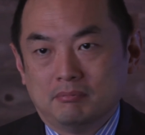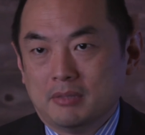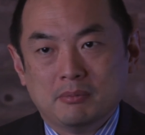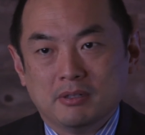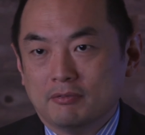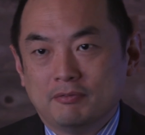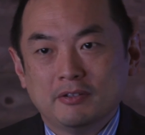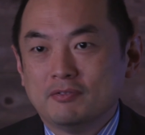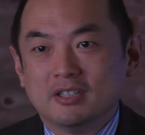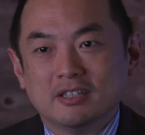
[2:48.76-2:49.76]
maybe
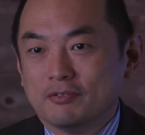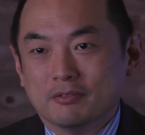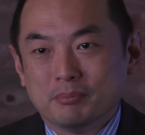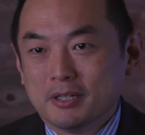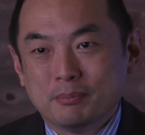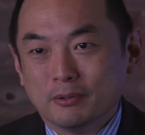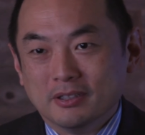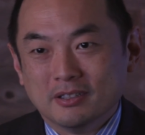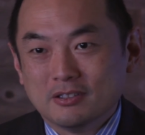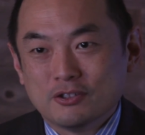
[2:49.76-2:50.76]
50 different
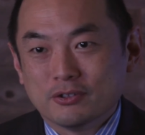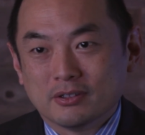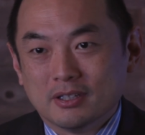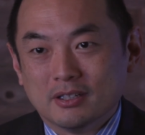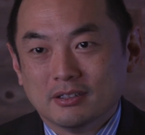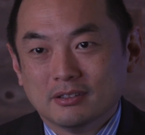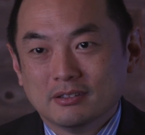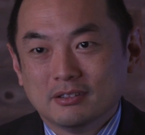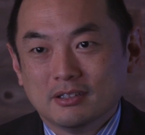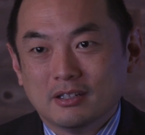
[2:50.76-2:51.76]
people during their
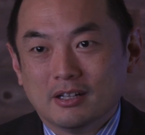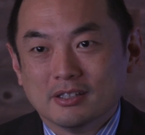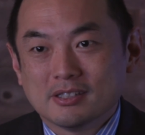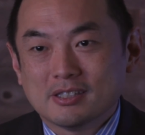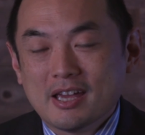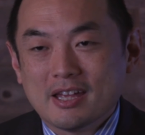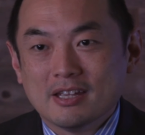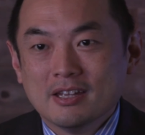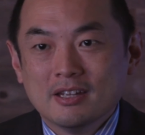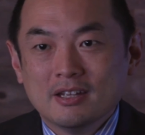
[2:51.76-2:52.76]
stay,